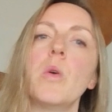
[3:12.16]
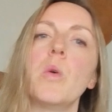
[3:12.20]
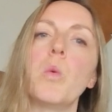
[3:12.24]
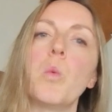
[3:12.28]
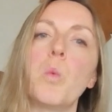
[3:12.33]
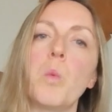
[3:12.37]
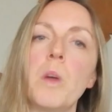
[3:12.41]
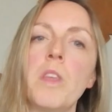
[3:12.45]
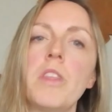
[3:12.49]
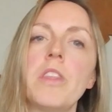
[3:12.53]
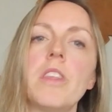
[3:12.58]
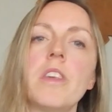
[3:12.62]

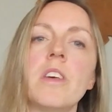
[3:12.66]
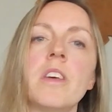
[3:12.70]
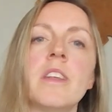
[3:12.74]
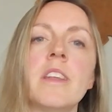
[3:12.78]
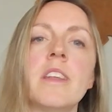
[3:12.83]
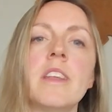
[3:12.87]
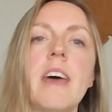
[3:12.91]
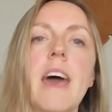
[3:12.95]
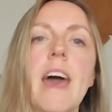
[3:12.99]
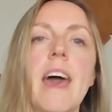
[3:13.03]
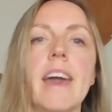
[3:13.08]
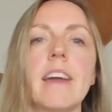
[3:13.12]
with
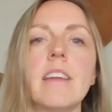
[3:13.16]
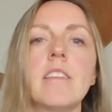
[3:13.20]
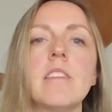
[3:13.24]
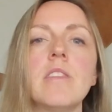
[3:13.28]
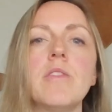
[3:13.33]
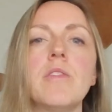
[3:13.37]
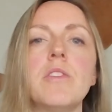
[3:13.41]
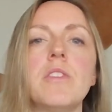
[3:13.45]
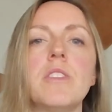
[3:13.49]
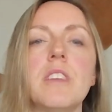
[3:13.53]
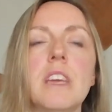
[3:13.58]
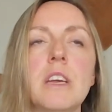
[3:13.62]
an active
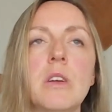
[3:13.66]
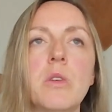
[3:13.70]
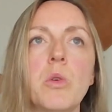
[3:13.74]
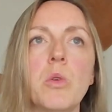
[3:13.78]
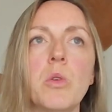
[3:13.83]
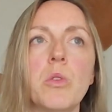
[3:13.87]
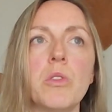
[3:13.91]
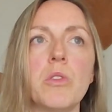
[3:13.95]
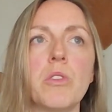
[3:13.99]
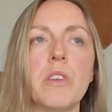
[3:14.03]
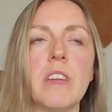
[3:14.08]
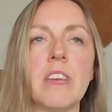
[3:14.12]

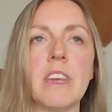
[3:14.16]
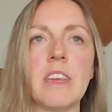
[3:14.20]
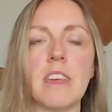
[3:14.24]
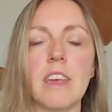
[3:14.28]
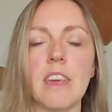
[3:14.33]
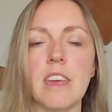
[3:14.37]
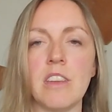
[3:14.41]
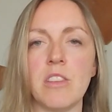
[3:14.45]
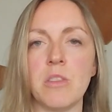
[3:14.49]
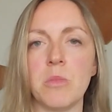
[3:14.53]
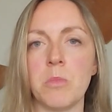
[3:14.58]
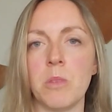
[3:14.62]
stakeholder
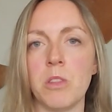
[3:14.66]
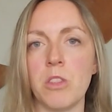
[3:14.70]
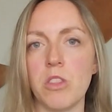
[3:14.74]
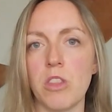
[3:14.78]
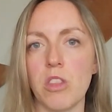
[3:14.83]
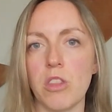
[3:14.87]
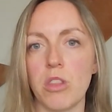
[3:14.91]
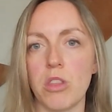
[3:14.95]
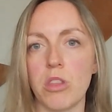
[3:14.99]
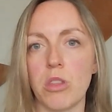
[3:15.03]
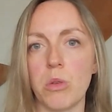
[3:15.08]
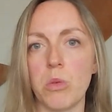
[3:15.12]
engagement
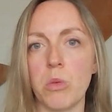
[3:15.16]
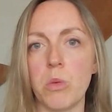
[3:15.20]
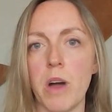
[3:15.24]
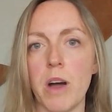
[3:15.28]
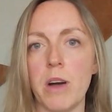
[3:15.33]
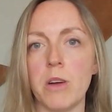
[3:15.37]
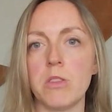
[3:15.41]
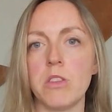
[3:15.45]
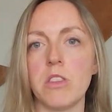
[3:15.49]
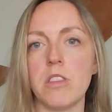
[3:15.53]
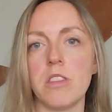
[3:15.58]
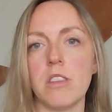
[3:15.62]

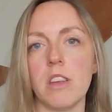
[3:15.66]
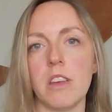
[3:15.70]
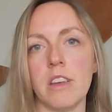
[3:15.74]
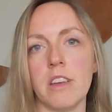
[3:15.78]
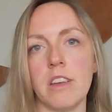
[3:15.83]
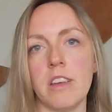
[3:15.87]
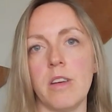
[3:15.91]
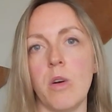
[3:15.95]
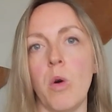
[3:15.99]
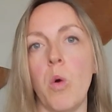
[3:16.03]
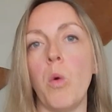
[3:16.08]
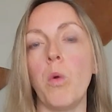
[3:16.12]
throughout
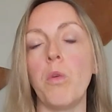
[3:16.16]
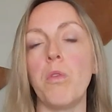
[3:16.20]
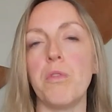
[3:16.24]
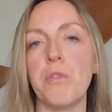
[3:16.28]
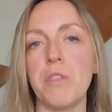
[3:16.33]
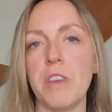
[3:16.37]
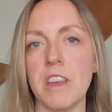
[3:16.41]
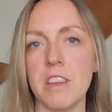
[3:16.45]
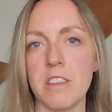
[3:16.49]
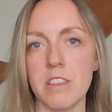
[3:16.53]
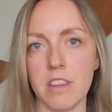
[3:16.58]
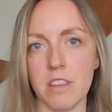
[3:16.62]
all
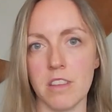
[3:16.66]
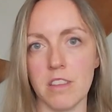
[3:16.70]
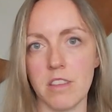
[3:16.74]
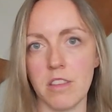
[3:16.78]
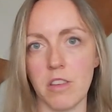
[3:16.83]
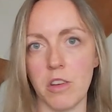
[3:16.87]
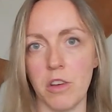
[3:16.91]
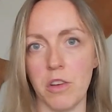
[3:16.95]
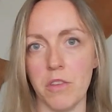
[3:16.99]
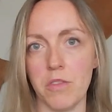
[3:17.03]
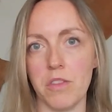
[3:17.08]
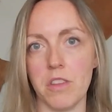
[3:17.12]
phases
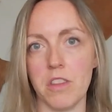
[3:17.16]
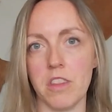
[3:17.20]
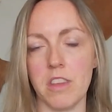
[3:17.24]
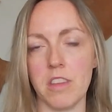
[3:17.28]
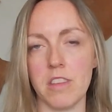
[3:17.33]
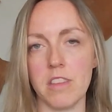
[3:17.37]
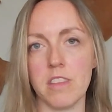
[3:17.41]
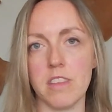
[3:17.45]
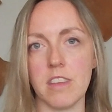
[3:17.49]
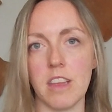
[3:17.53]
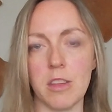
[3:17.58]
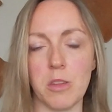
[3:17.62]
of
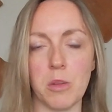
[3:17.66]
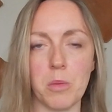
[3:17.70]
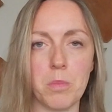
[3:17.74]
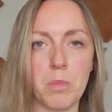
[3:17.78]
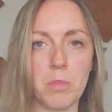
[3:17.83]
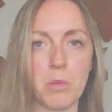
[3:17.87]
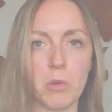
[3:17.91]
this setup